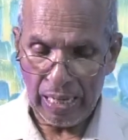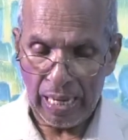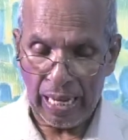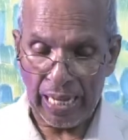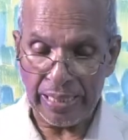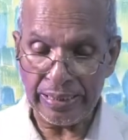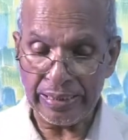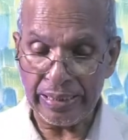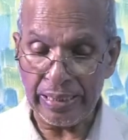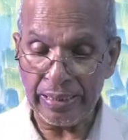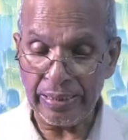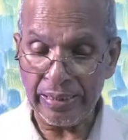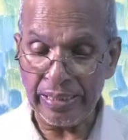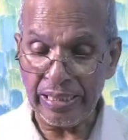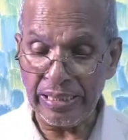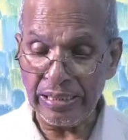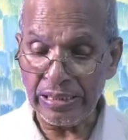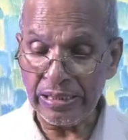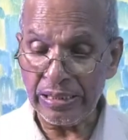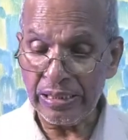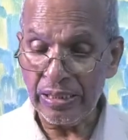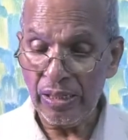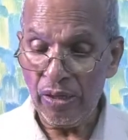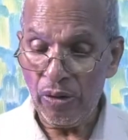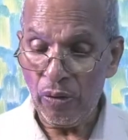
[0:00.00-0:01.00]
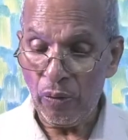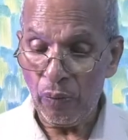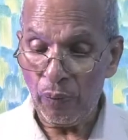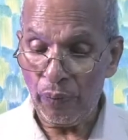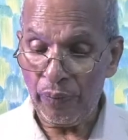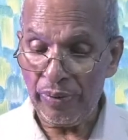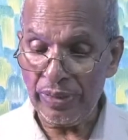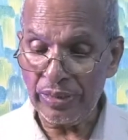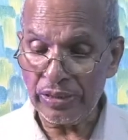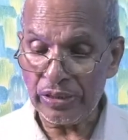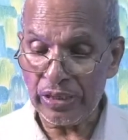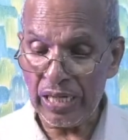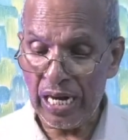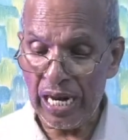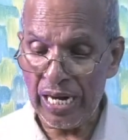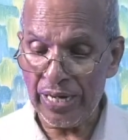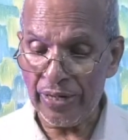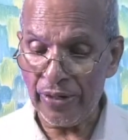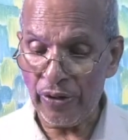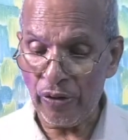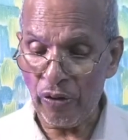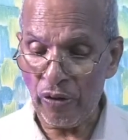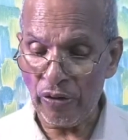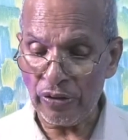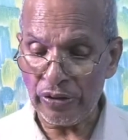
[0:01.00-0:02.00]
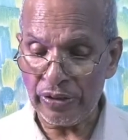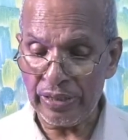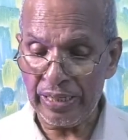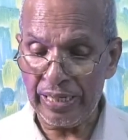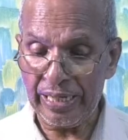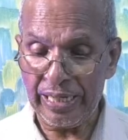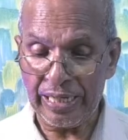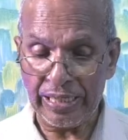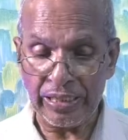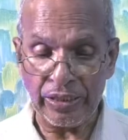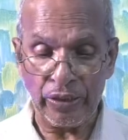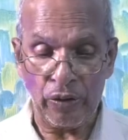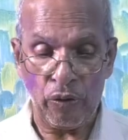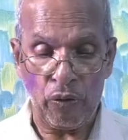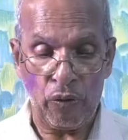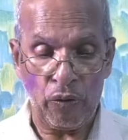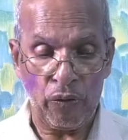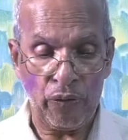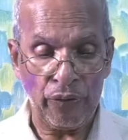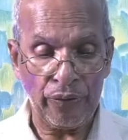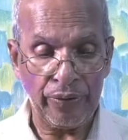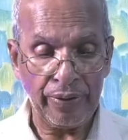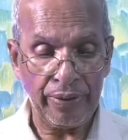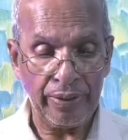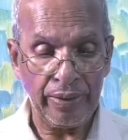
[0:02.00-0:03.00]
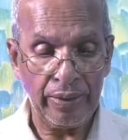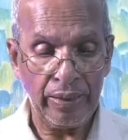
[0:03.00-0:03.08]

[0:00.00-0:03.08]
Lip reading: And this we shall not ignore.